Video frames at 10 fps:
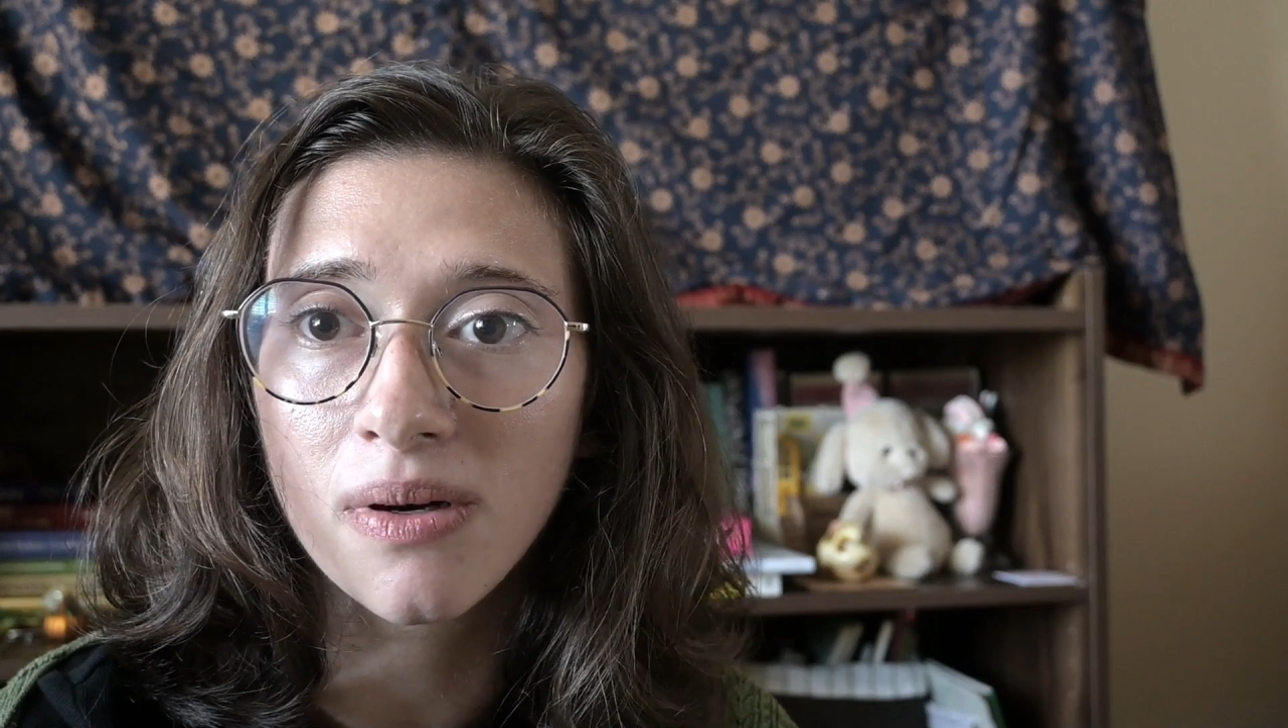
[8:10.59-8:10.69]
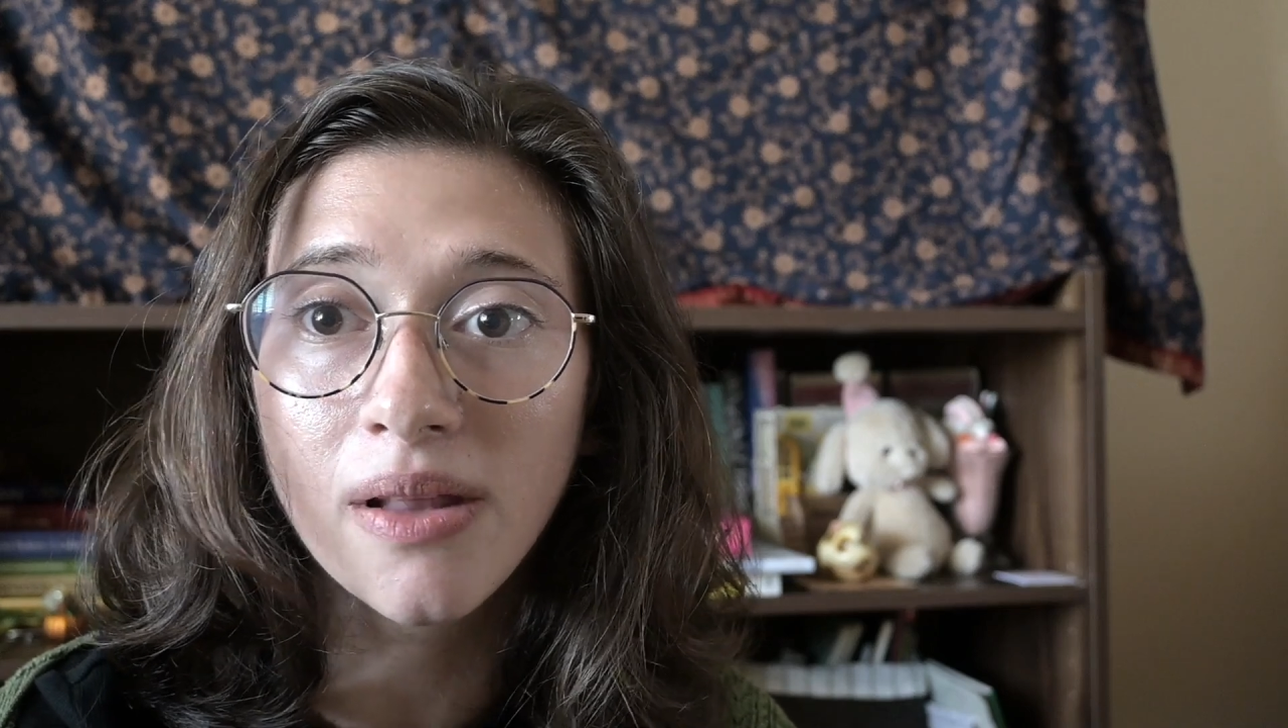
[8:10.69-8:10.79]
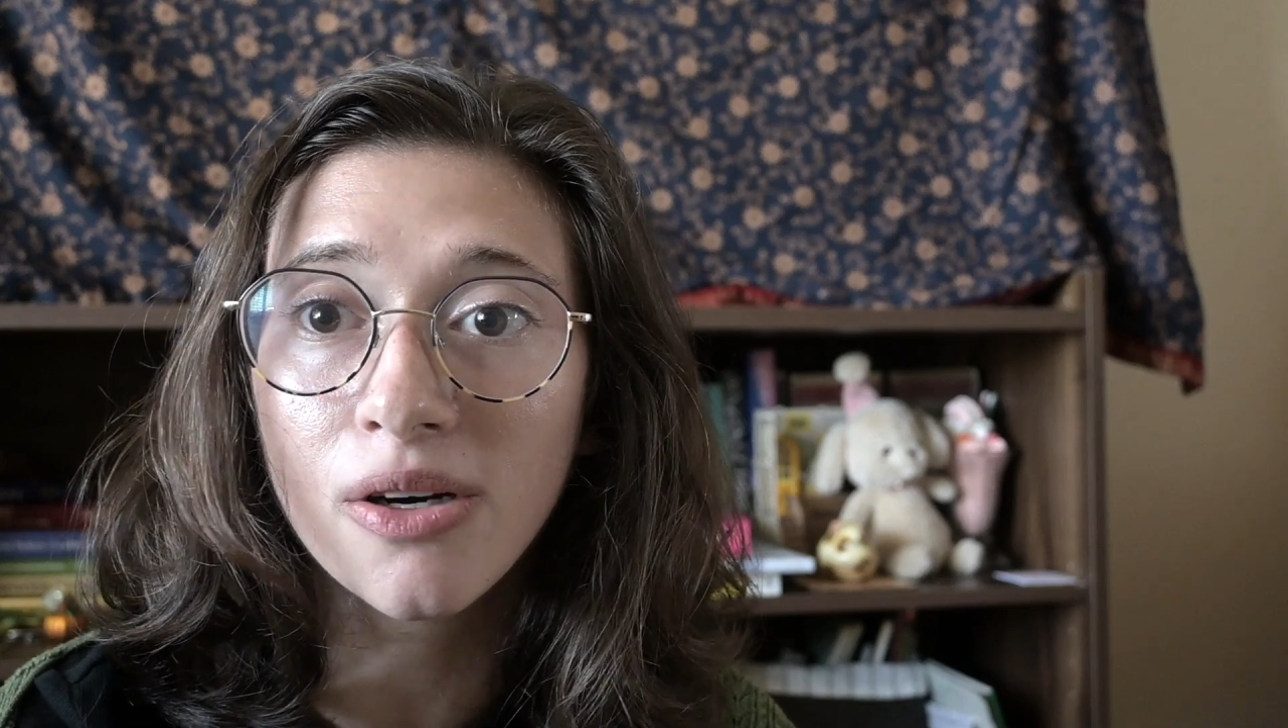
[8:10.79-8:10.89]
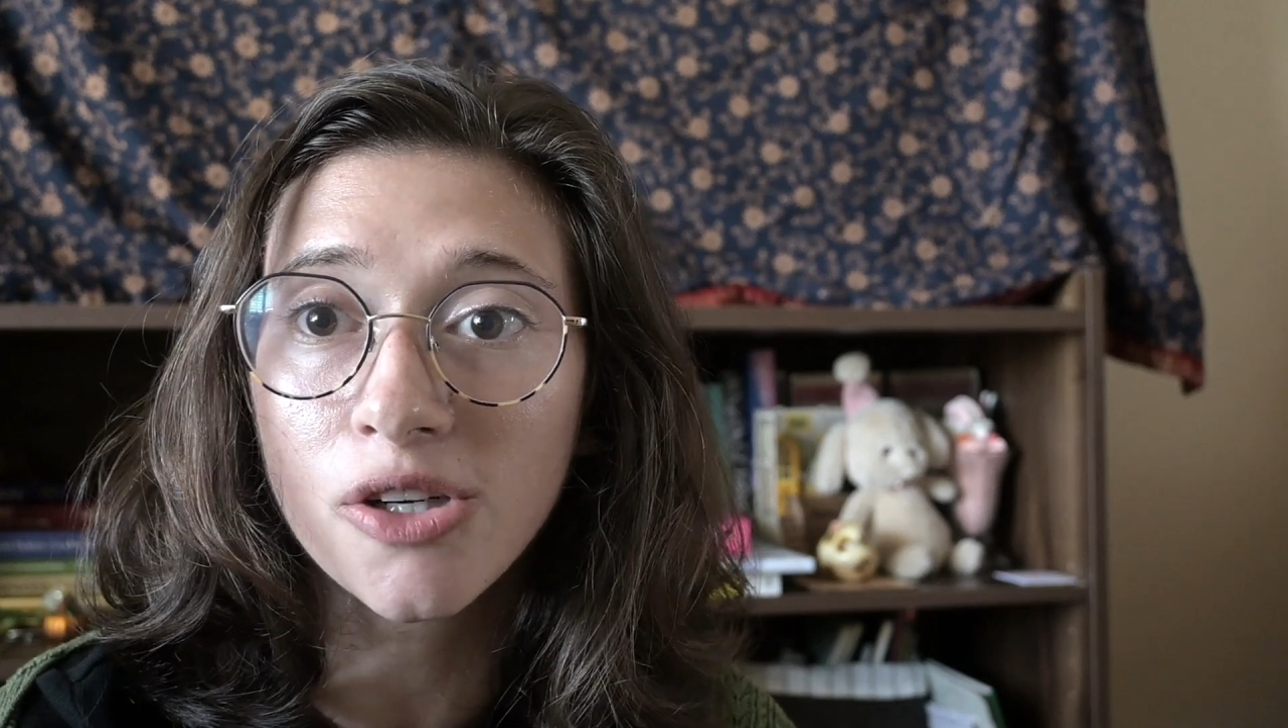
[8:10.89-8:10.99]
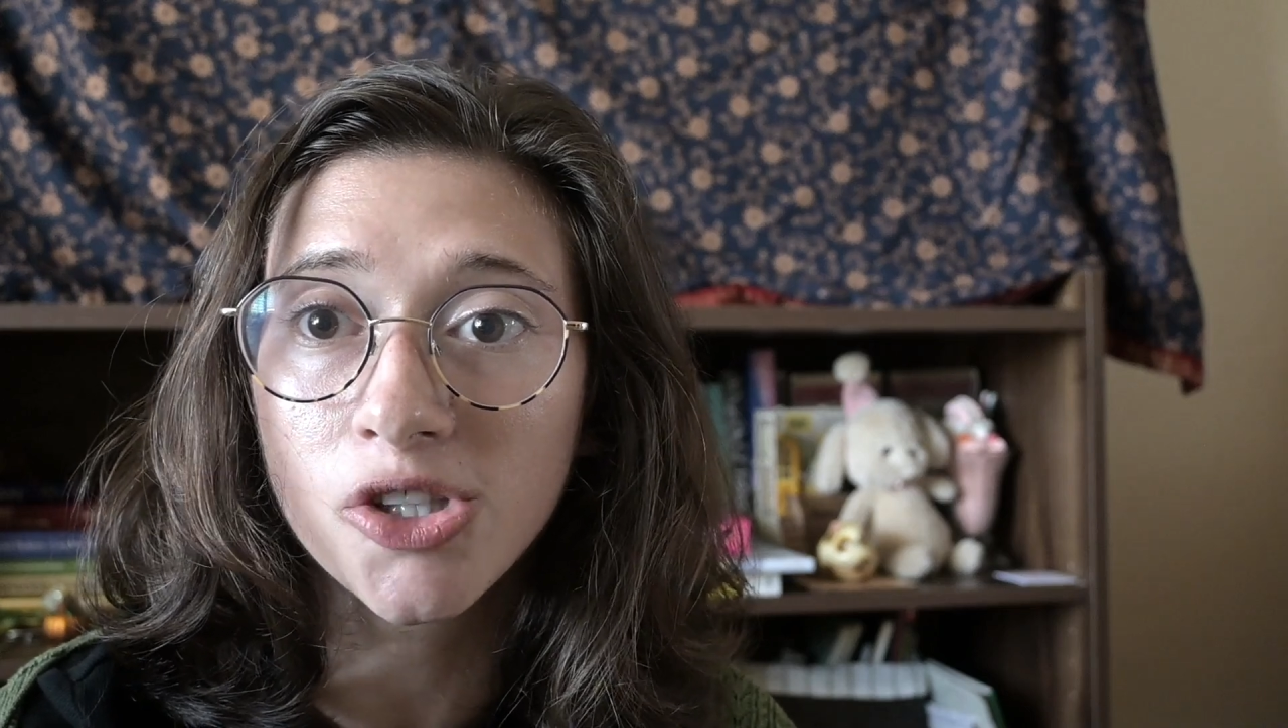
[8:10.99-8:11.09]

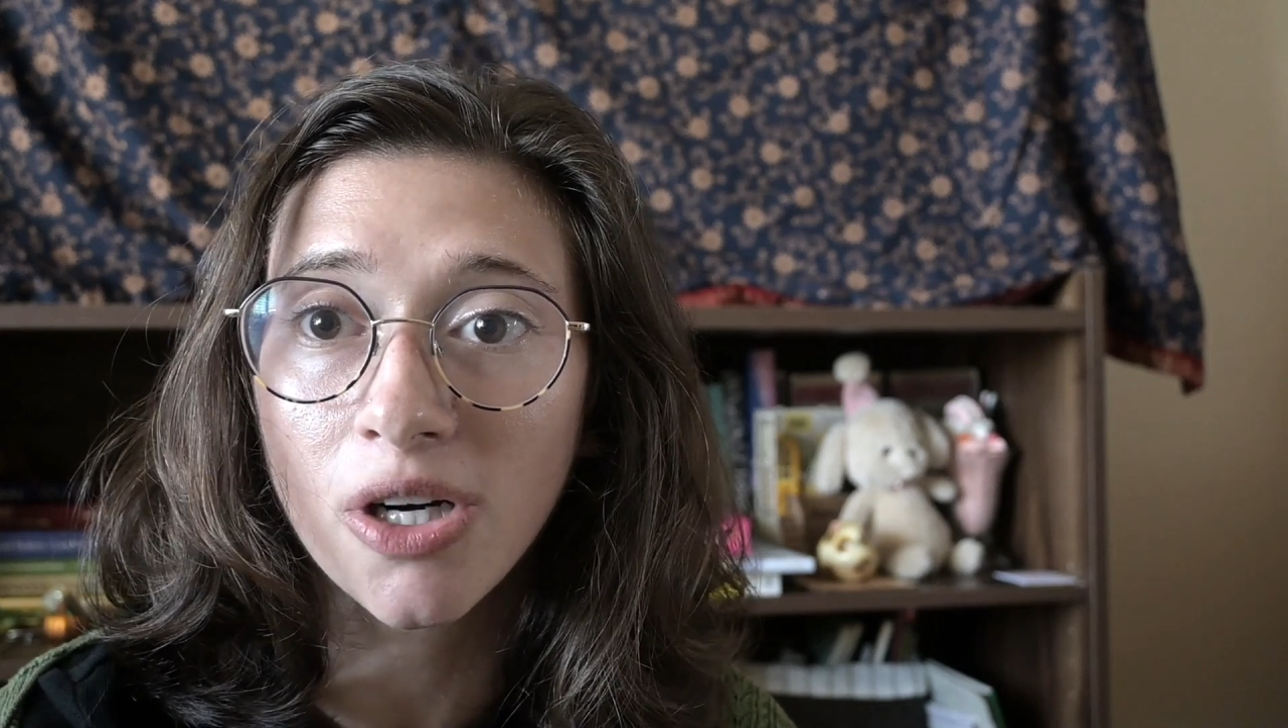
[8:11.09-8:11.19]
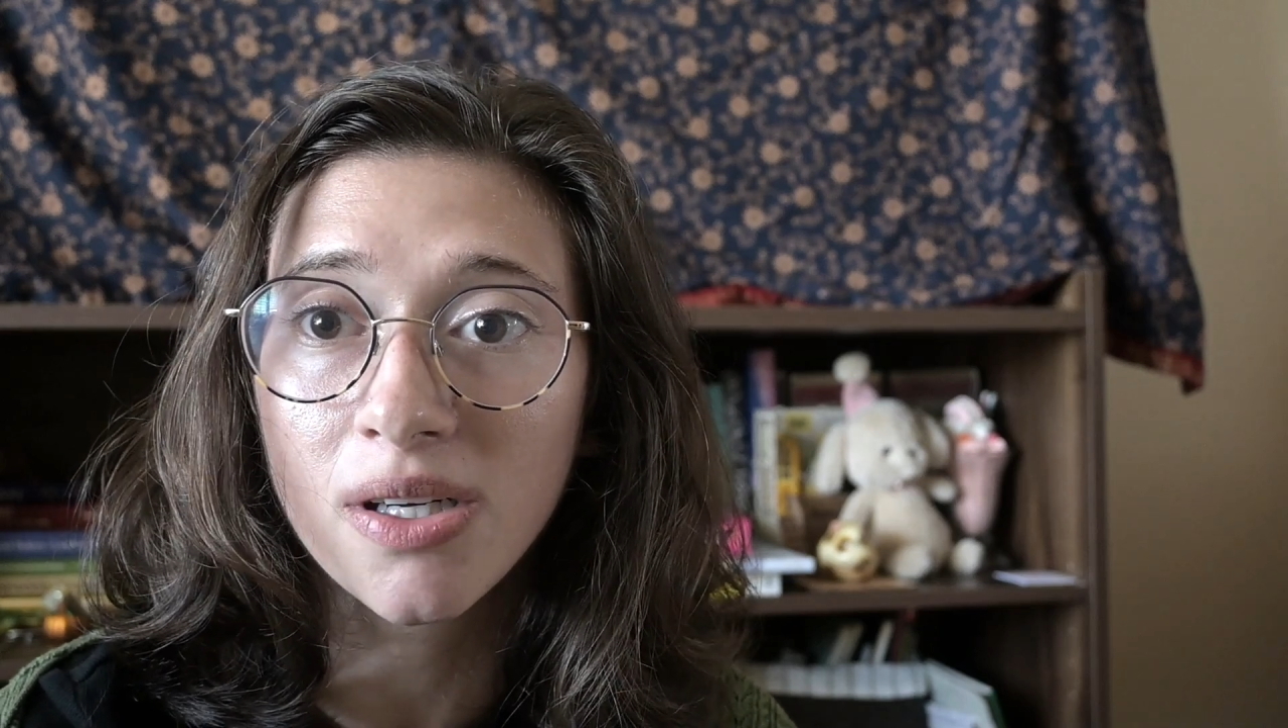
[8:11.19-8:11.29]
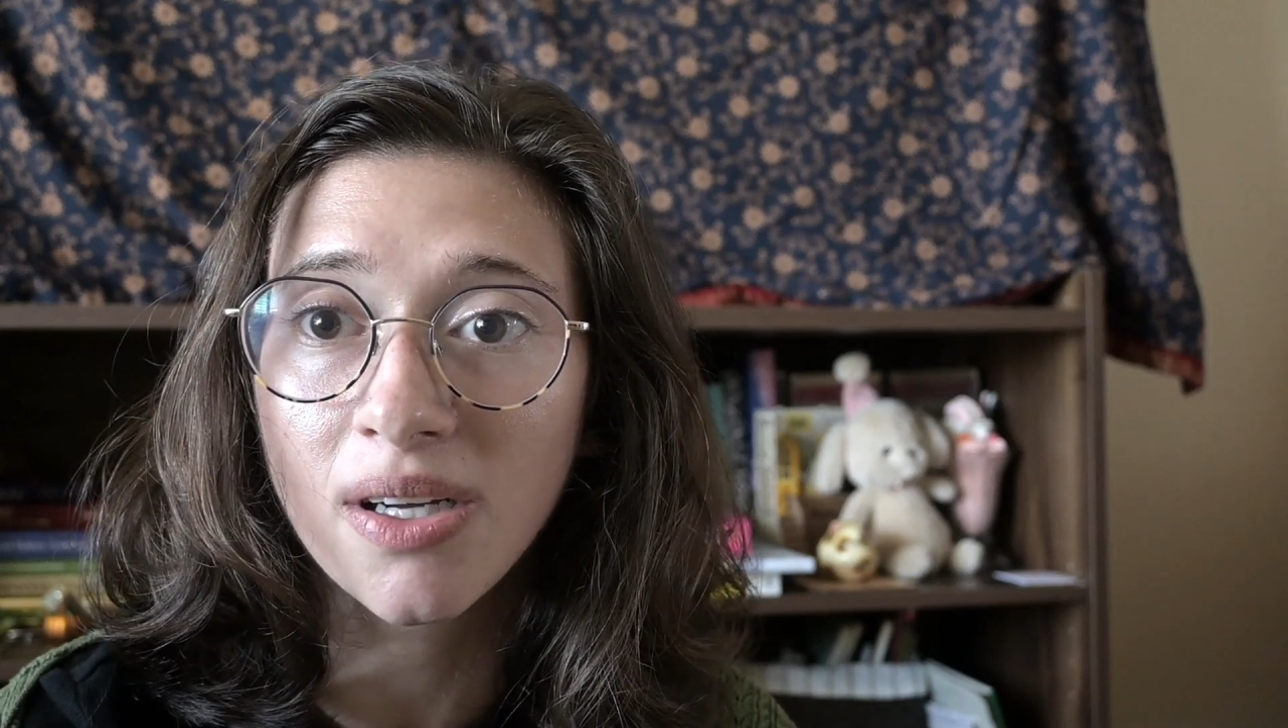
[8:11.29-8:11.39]
literature